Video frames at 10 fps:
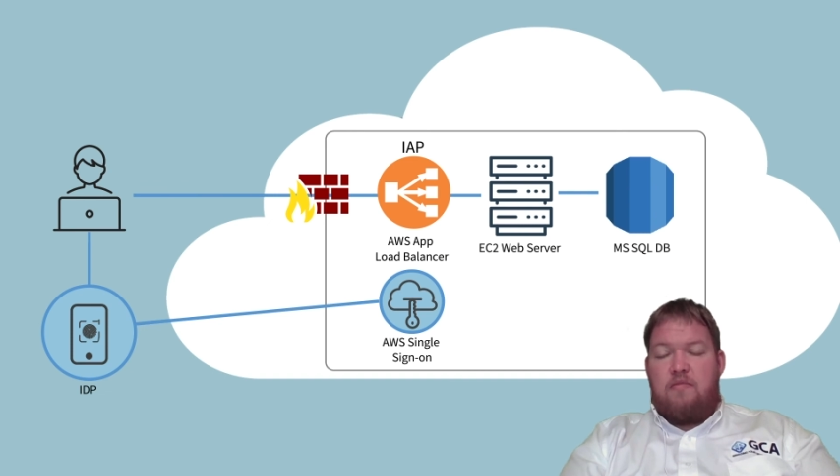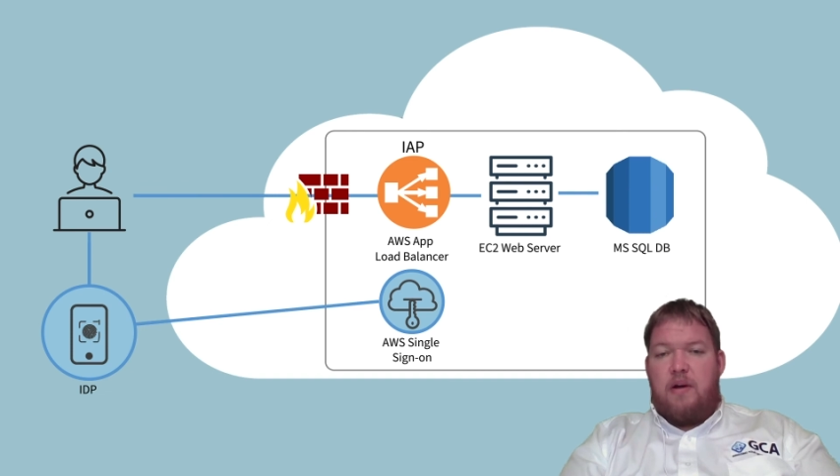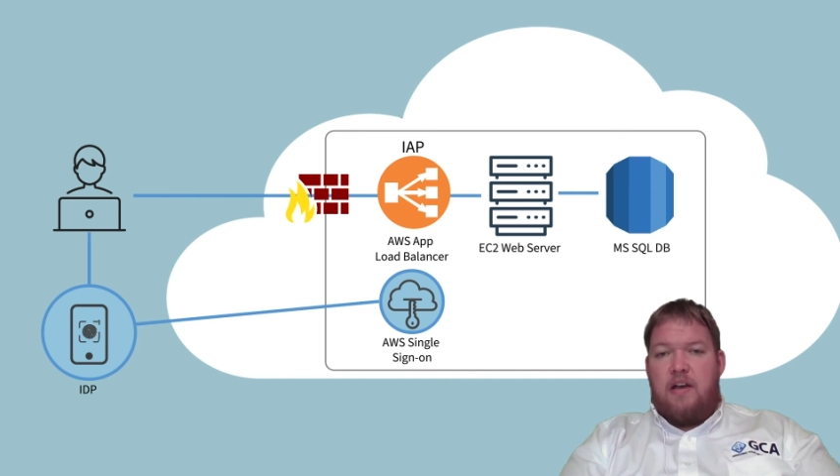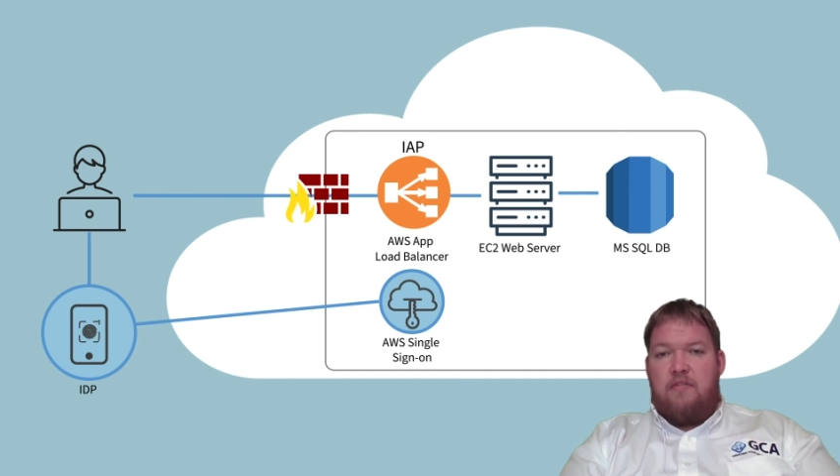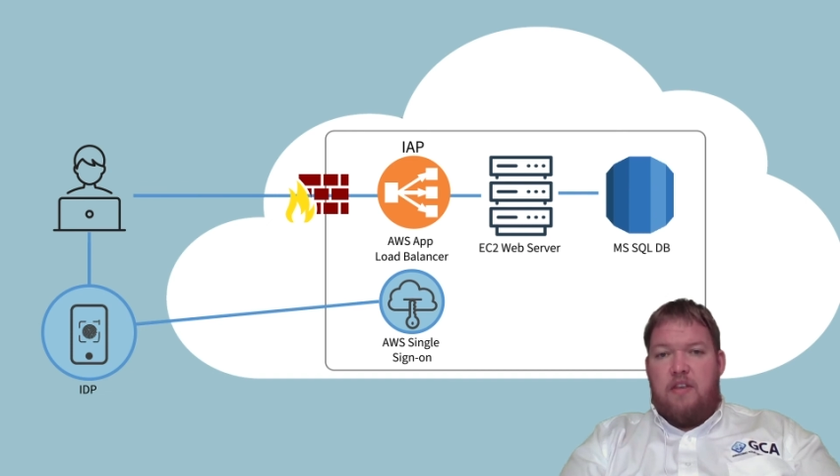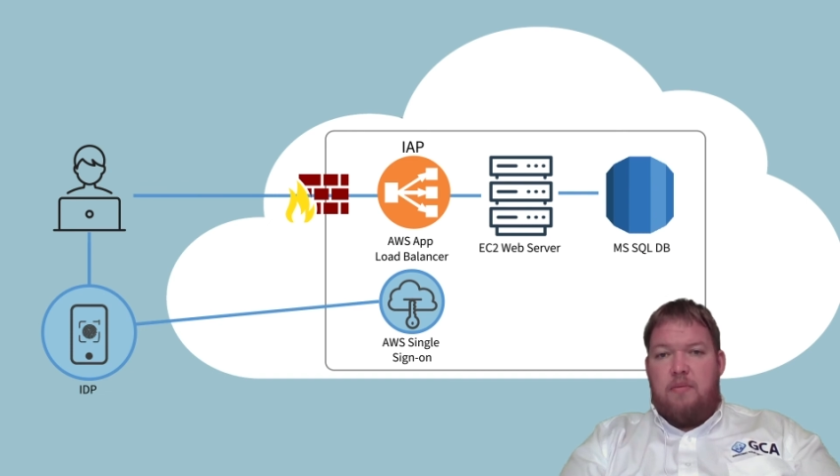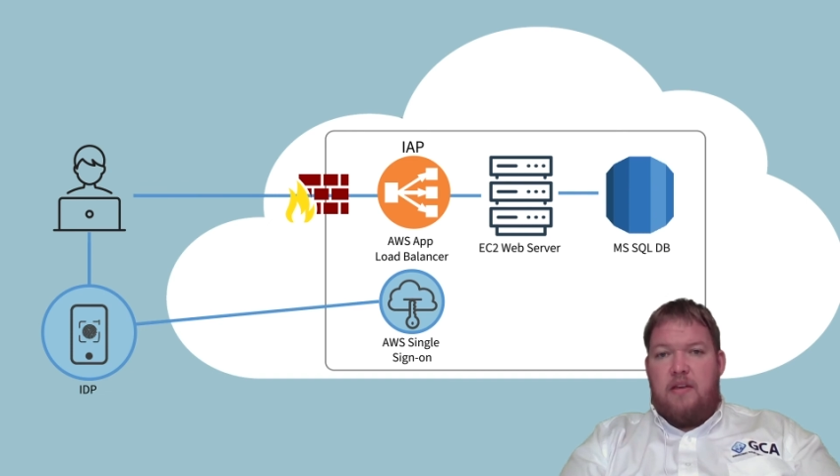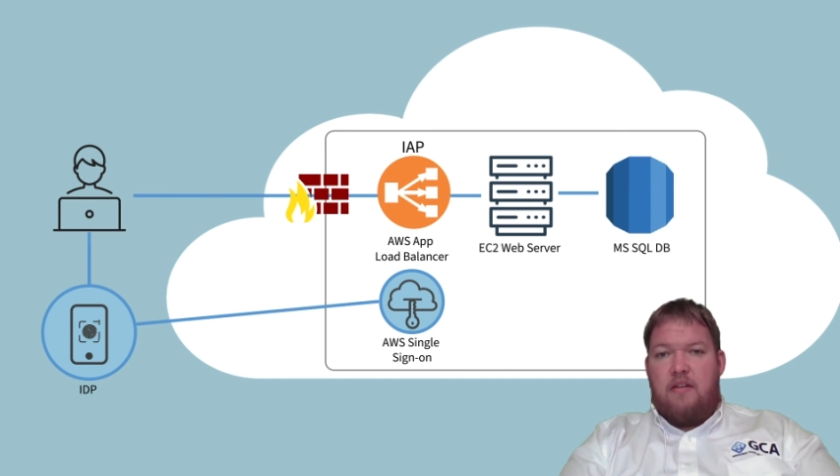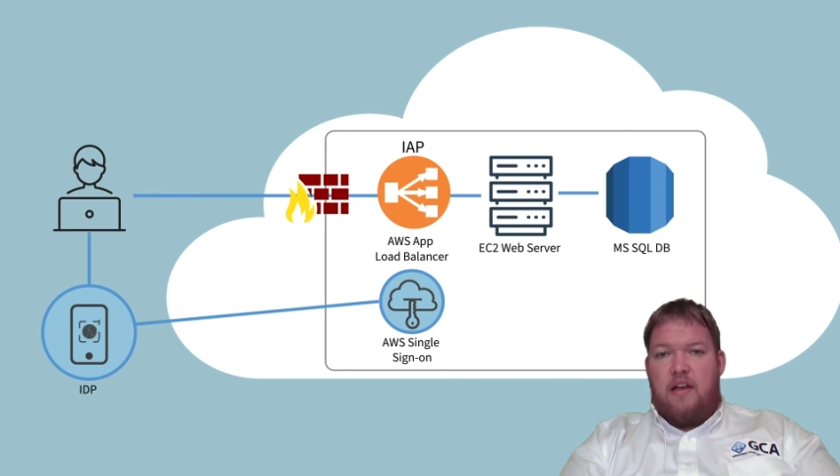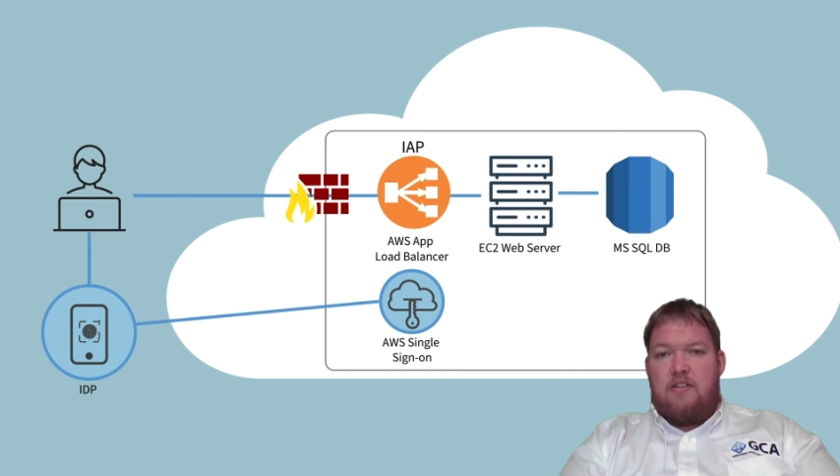of buying
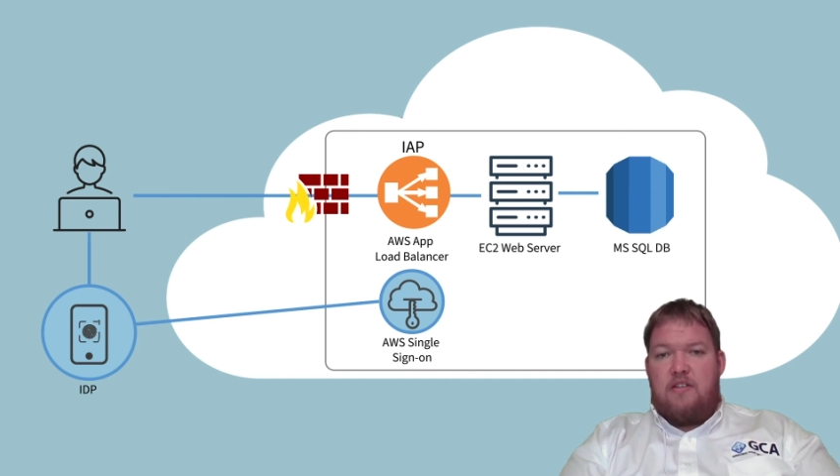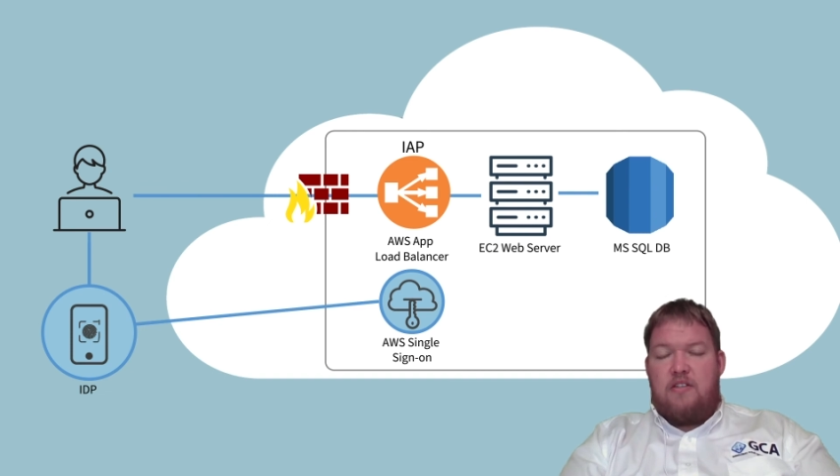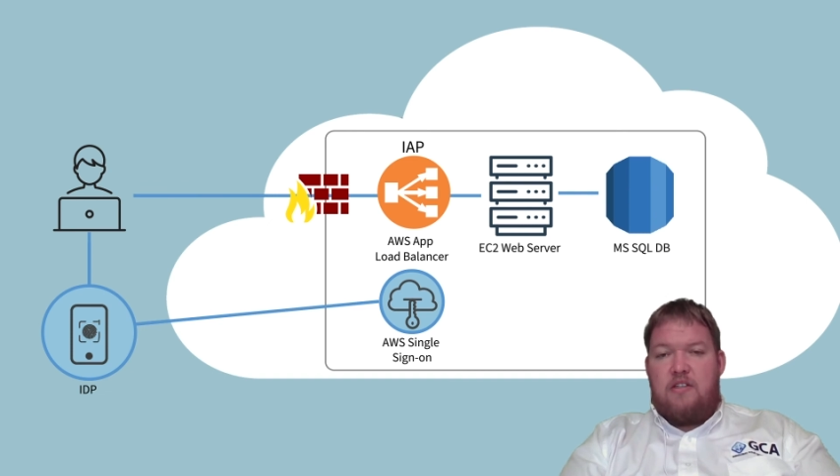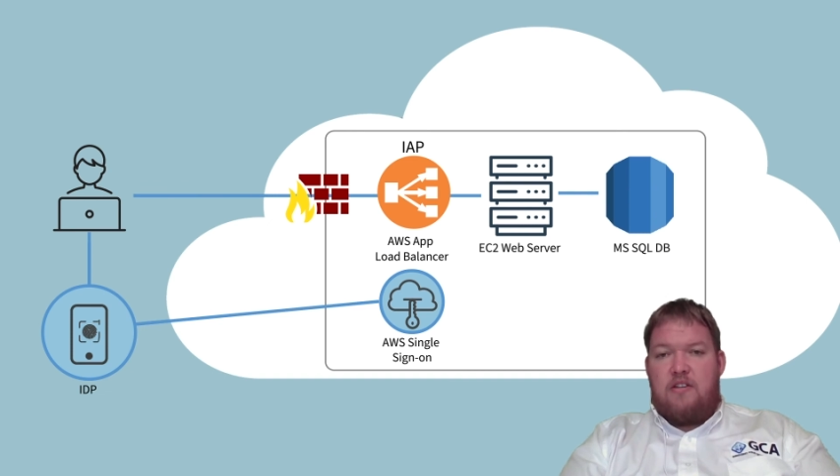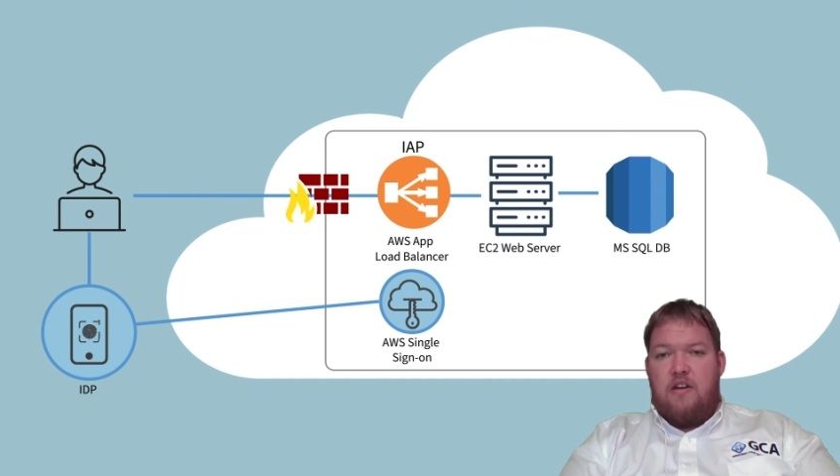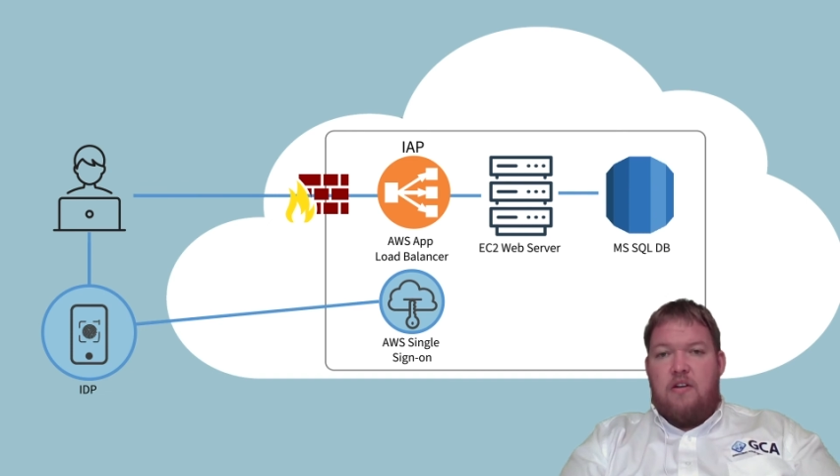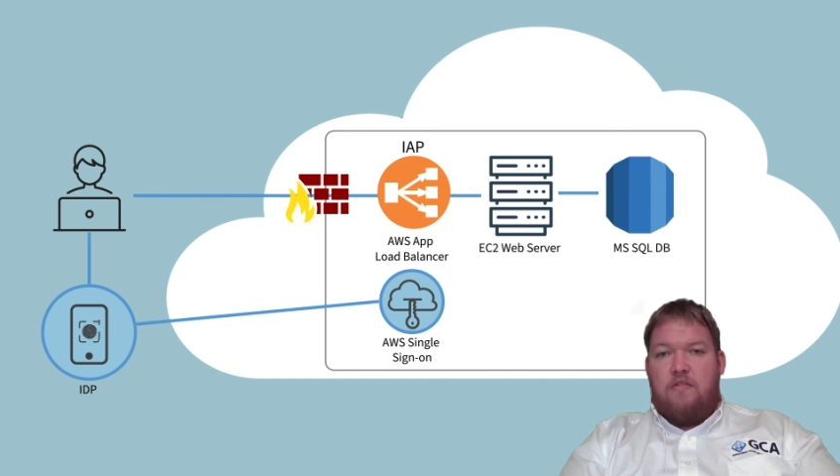VPN licenses